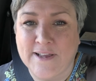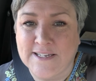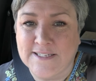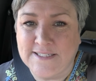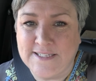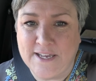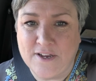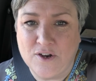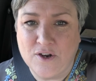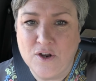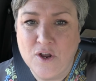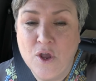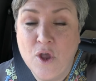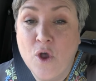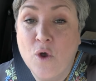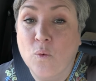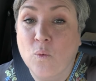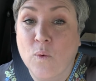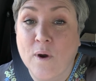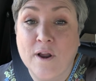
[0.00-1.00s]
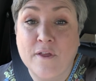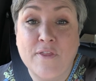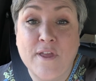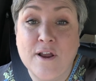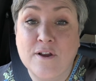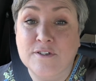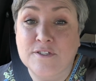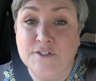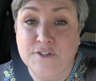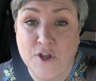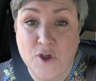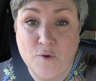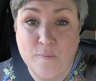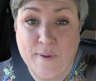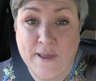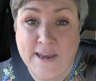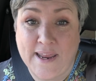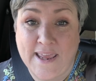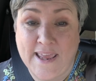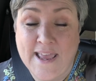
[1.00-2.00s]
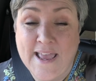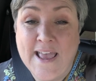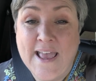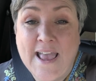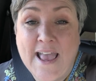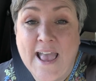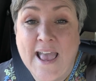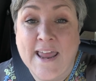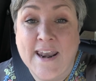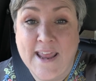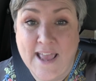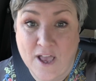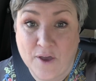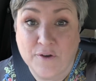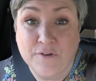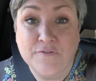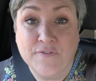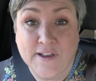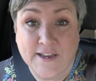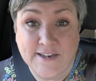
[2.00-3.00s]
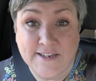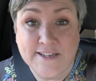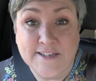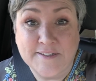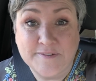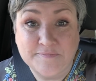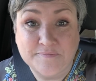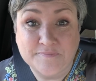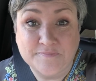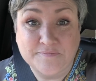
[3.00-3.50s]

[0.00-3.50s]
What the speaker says: is here, where there's nobody, and how to find it.